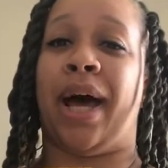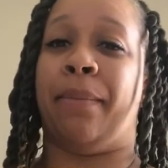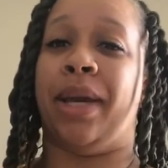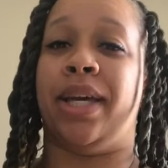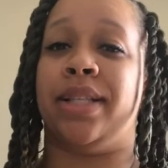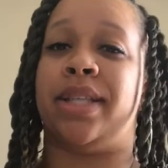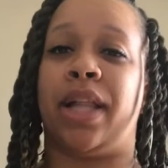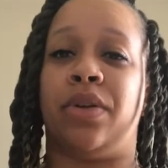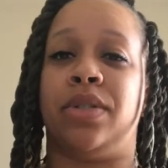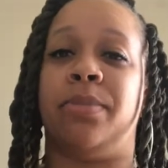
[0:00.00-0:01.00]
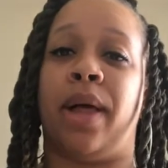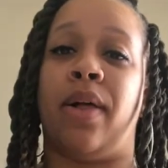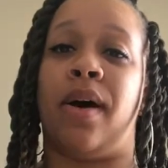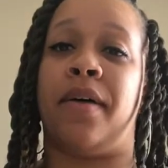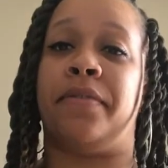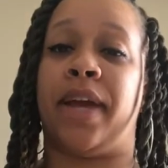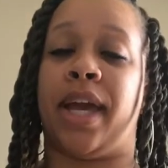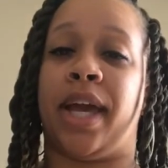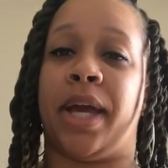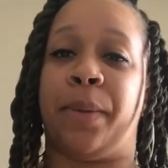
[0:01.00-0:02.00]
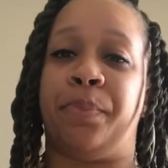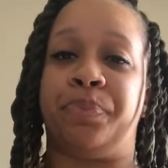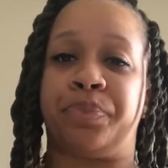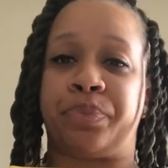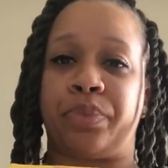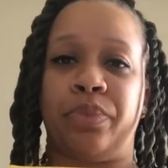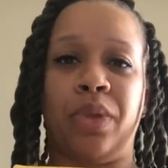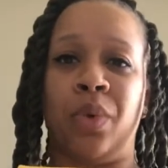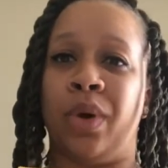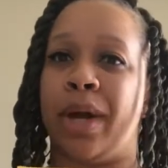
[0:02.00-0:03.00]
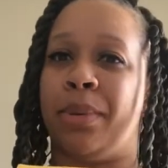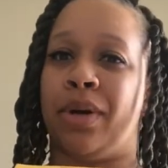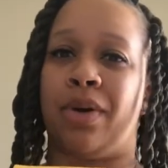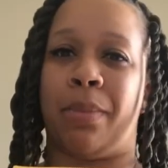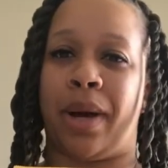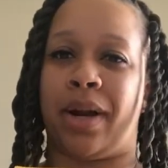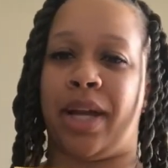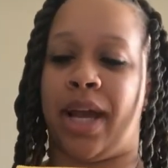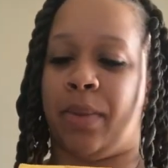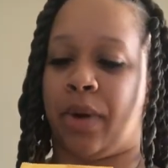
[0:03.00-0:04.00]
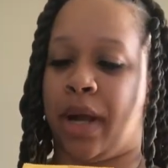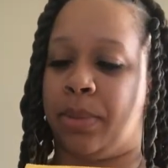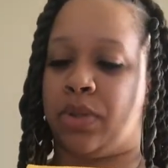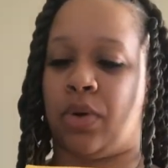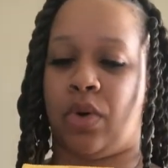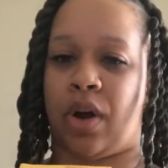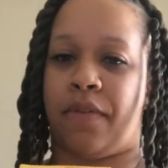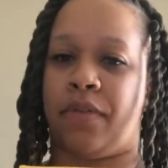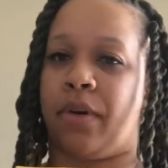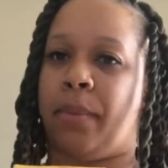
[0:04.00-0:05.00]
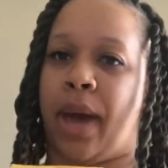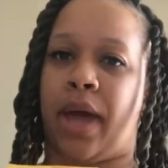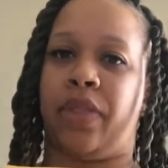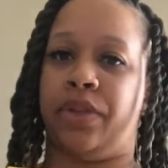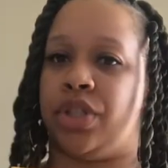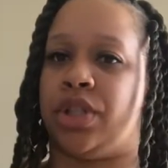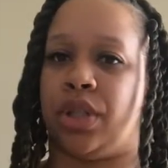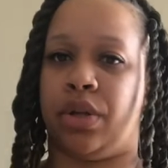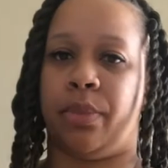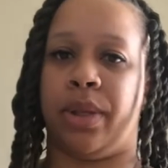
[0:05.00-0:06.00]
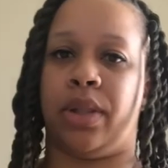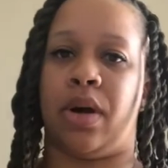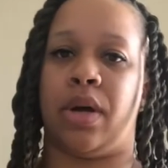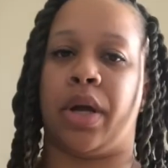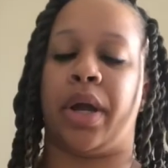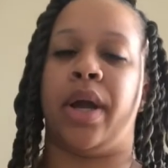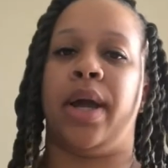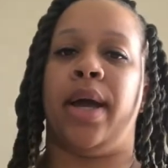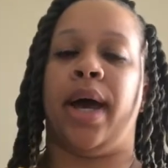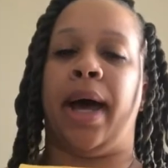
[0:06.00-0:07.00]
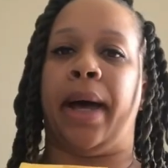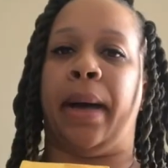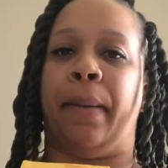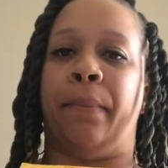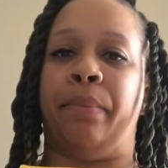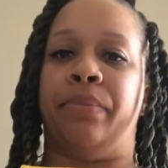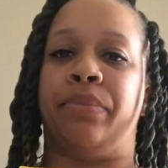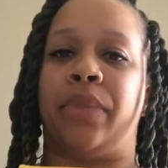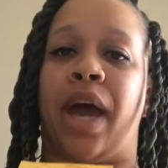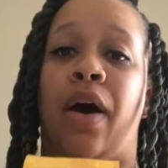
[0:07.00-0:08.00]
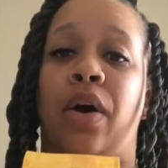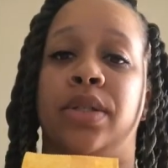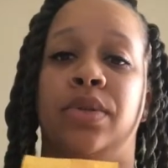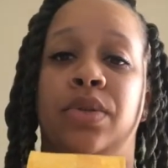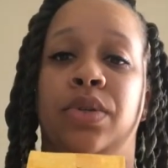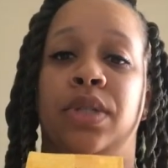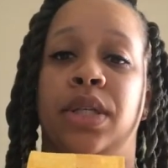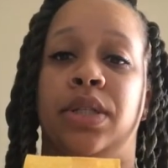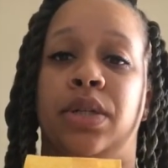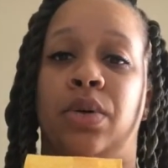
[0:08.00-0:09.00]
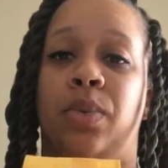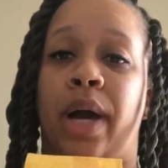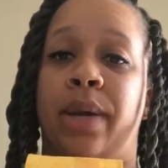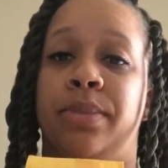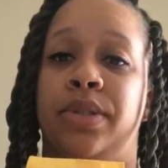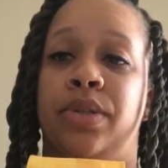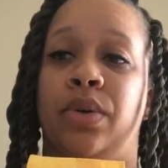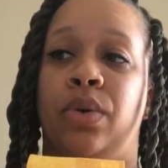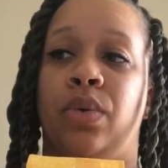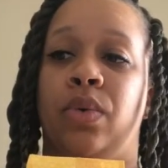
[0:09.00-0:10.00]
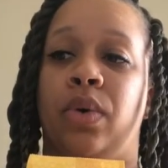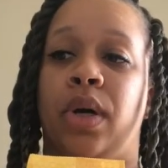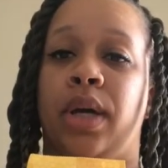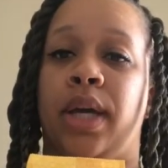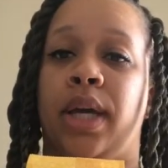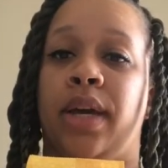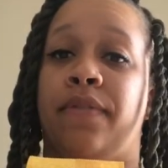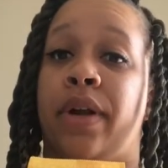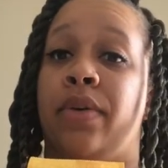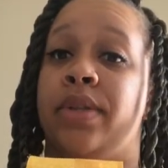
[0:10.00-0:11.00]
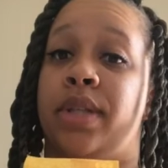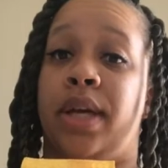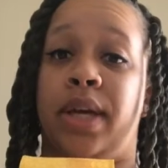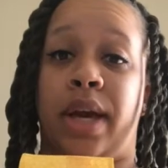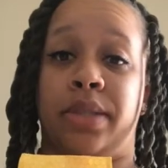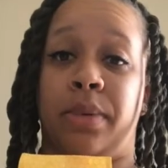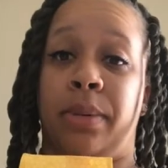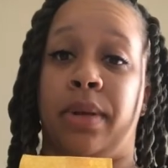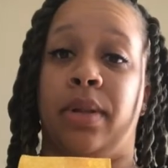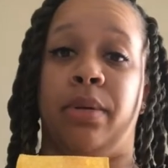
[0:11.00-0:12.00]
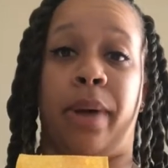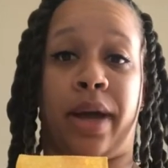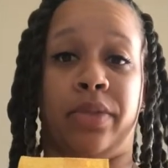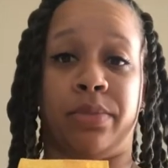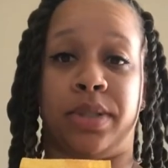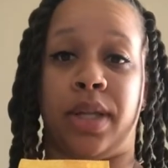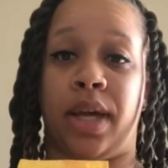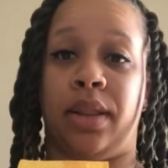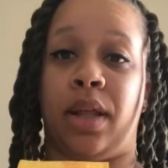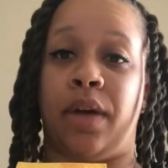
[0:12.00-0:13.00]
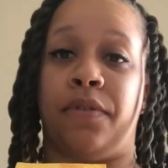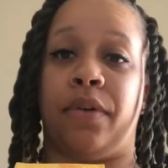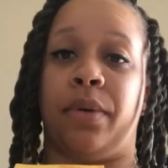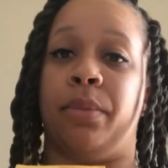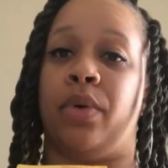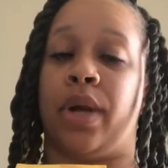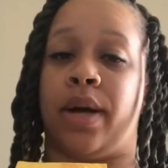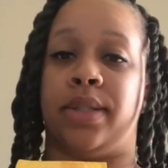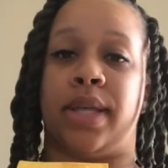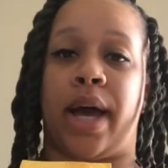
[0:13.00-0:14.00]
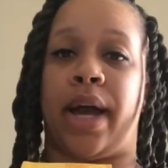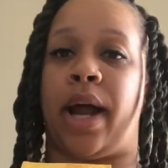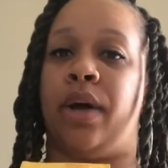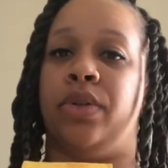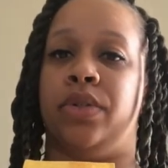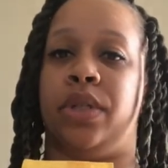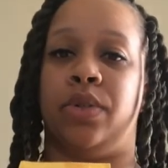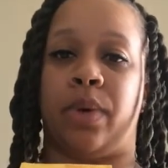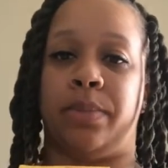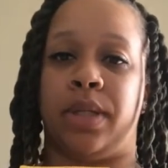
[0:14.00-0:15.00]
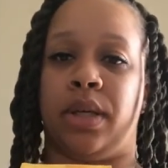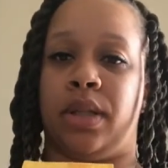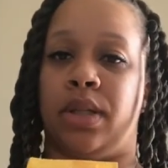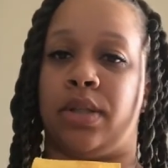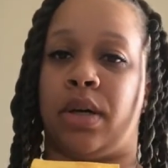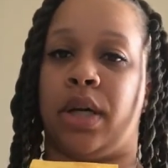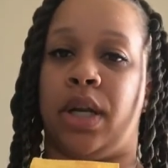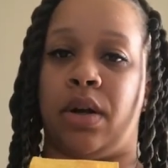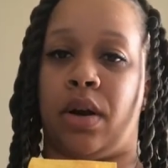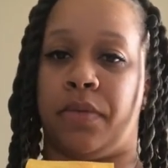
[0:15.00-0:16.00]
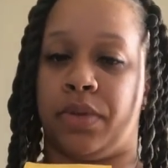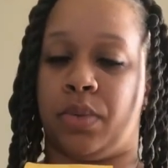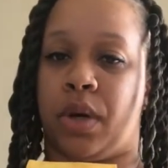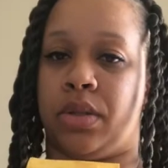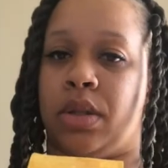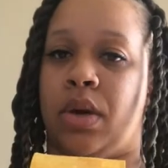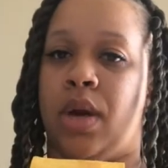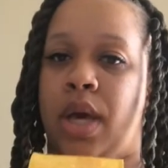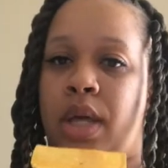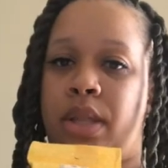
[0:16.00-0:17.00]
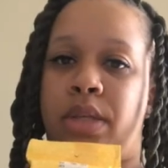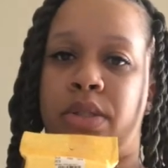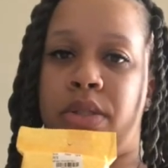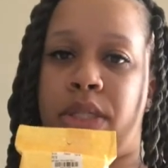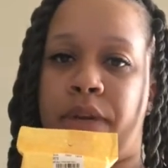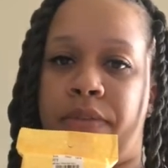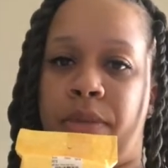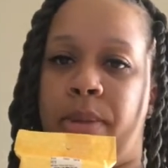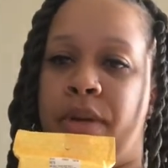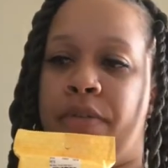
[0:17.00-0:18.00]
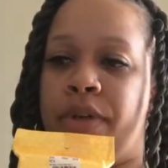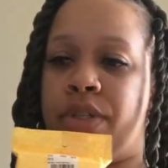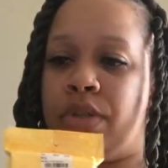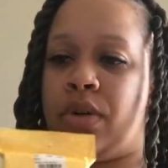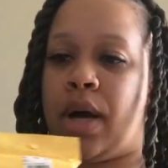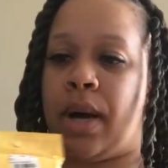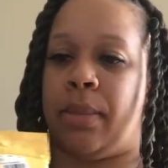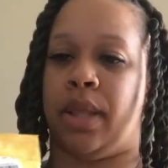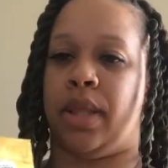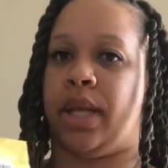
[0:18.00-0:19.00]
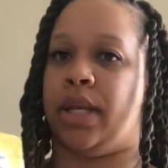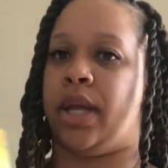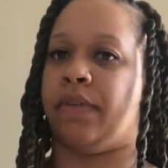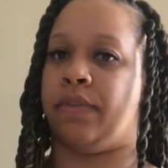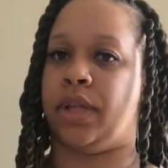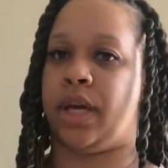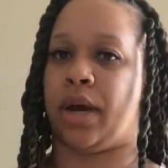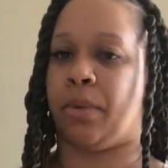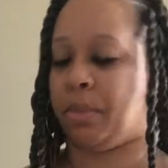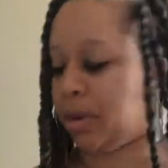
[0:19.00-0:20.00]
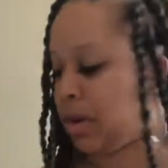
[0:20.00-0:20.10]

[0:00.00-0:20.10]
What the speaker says: it gets that little smell off, and we're able to go about our day, and we're able to hold off for a bath just a little bit longer. I also use these little wipes to, if I notice that he has maybe a little bathroom stain left from going outside, I'll use these wipes to get it off as well. So these are definitely beneficial, and they definitely help.